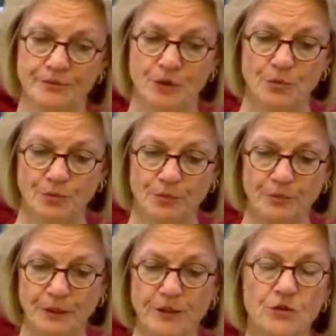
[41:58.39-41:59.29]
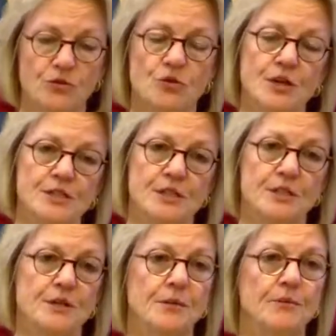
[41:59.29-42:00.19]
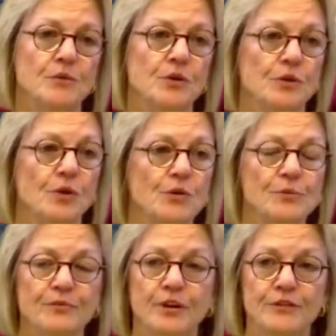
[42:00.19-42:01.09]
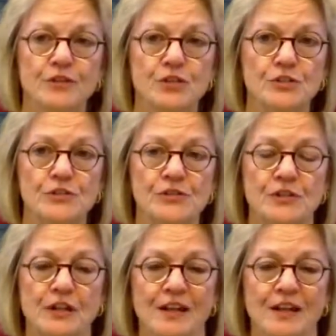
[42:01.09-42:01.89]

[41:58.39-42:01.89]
your building drawings to the code officials,